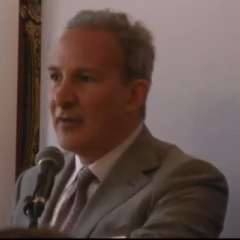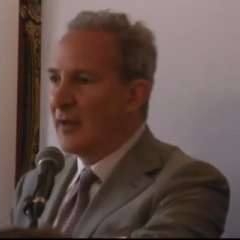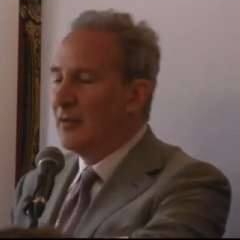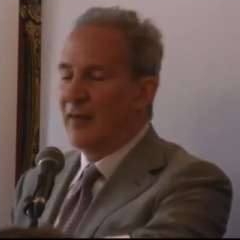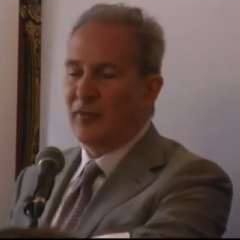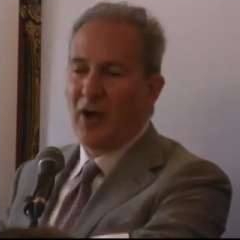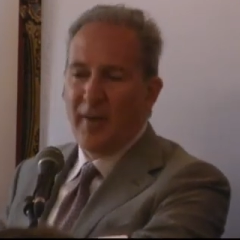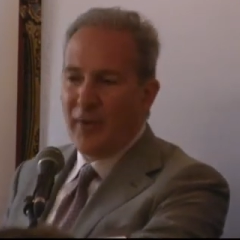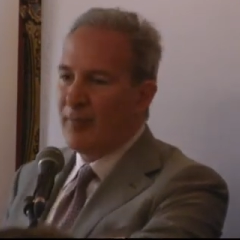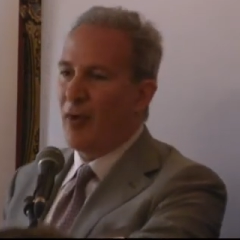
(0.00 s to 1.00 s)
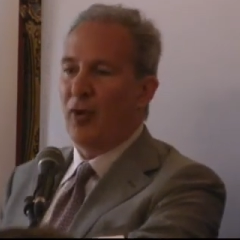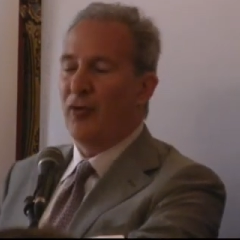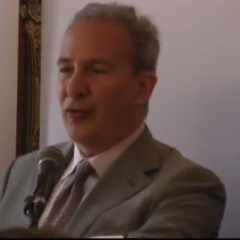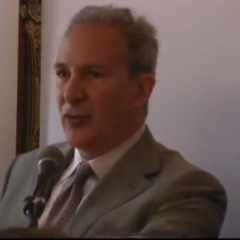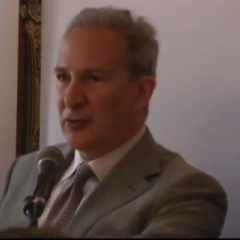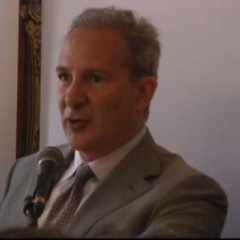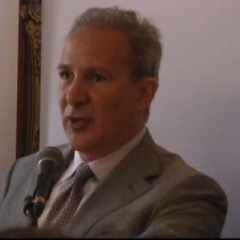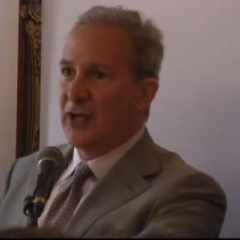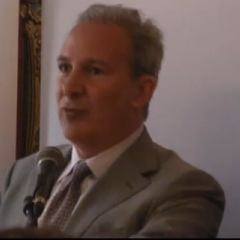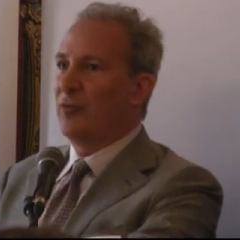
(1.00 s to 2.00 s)
They lever up. They bought all sorts of
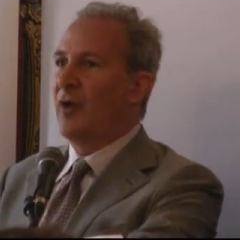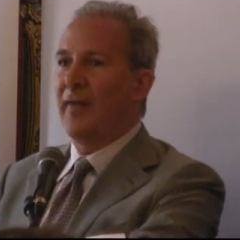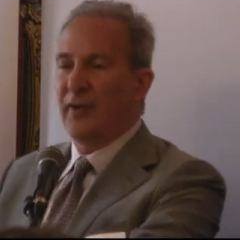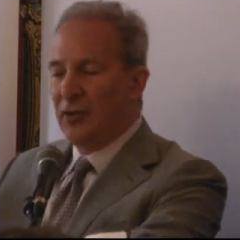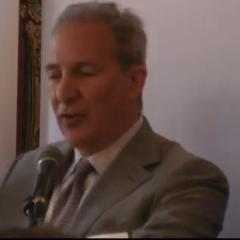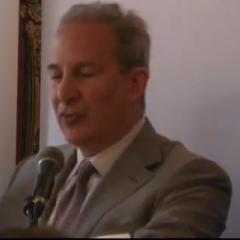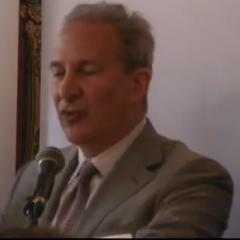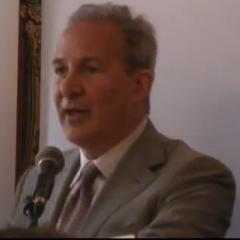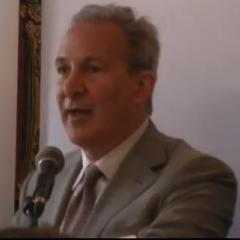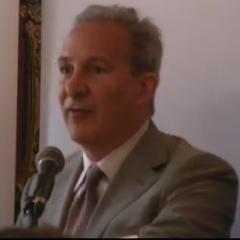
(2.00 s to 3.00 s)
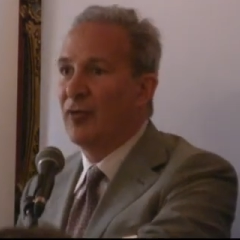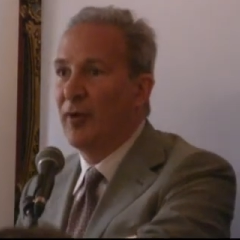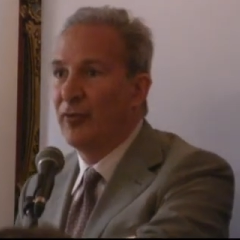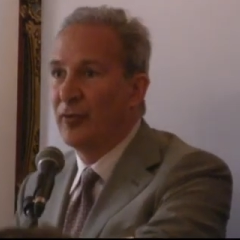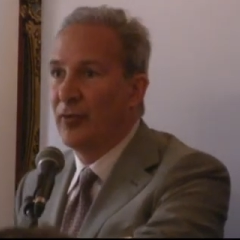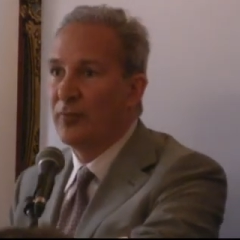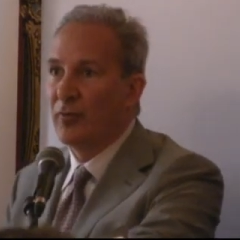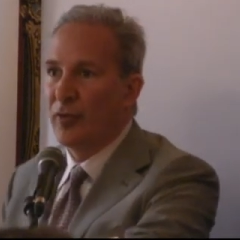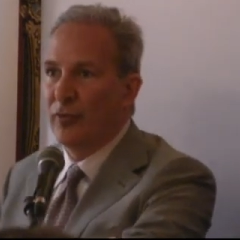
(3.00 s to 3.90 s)
things. We ran the trade deficit went through the